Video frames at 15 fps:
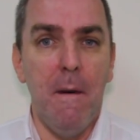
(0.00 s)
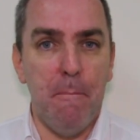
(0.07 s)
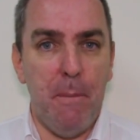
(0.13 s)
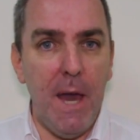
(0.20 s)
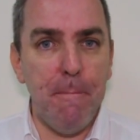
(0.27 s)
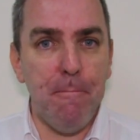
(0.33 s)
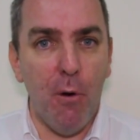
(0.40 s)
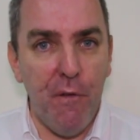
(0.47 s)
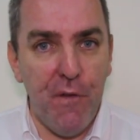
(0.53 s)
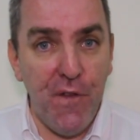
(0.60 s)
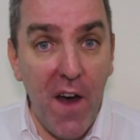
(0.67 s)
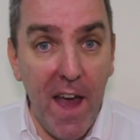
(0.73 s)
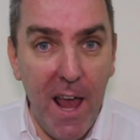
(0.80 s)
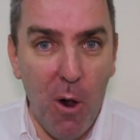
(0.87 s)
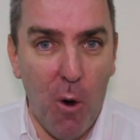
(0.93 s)
people
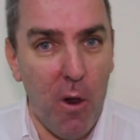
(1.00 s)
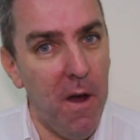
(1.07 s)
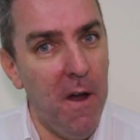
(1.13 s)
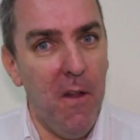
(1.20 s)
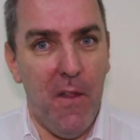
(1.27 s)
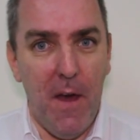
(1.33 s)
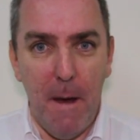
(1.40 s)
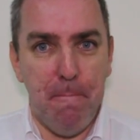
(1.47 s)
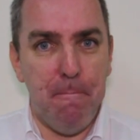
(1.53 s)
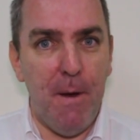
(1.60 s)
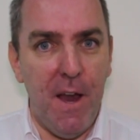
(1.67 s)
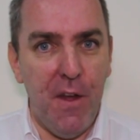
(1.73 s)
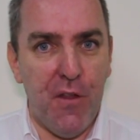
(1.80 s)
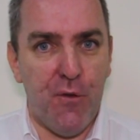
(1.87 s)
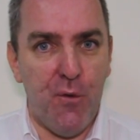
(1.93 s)
fail their
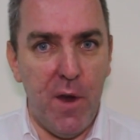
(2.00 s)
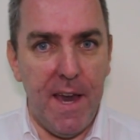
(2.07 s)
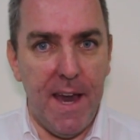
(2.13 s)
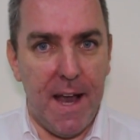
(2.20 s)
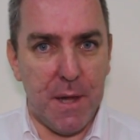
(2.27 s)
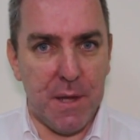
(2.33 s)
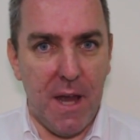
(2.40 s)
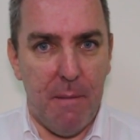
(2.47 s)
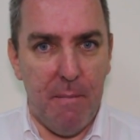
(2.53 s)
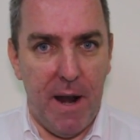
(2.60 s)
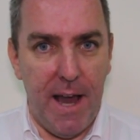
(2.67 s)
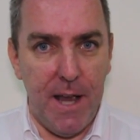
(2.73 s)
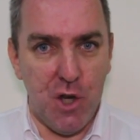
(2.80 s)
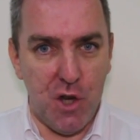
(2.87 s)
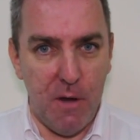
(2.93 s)
P3
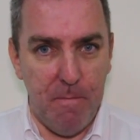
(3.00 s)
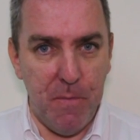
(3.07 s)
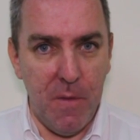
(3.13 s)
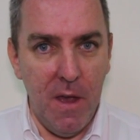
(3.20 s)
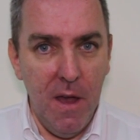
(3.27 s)
examination.